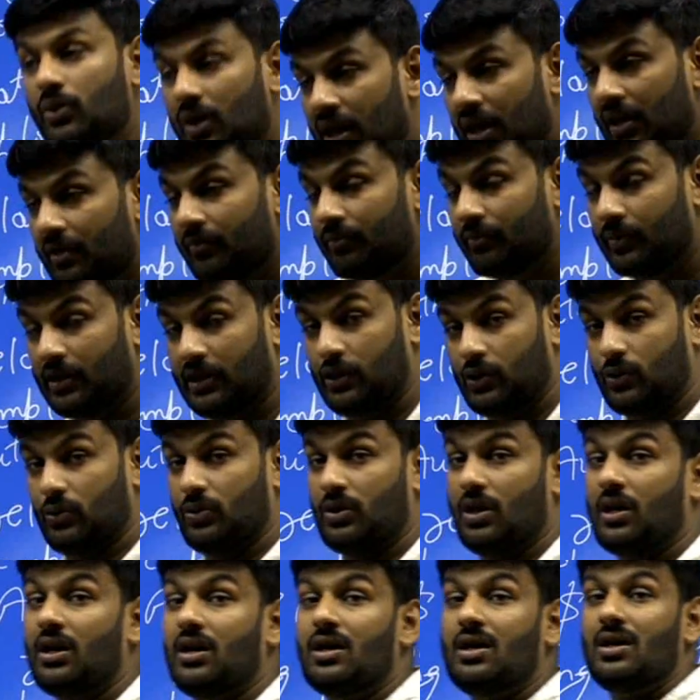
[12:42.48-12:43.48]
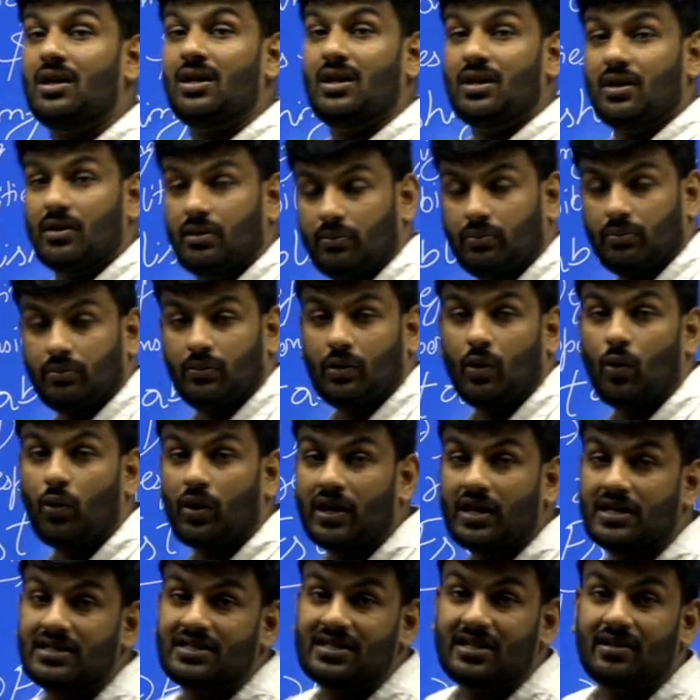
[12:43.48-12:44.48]
came into the
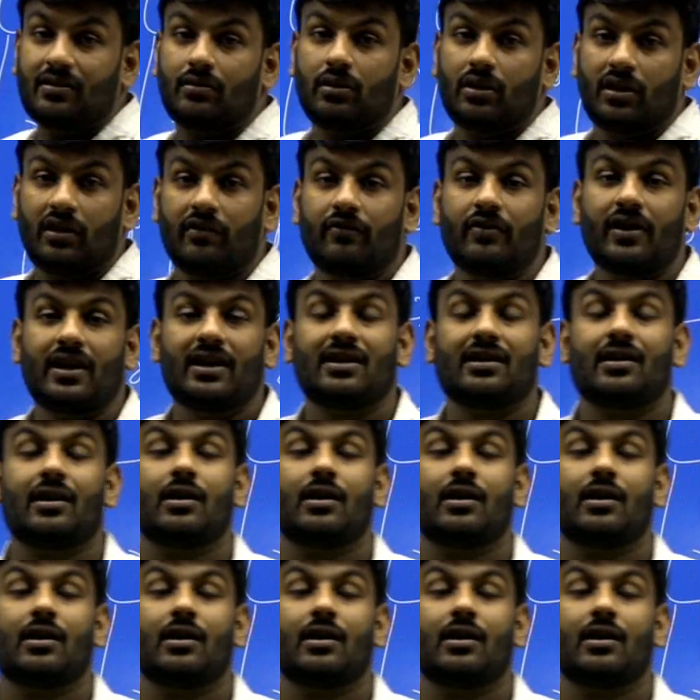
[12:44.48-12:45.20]
occasion event,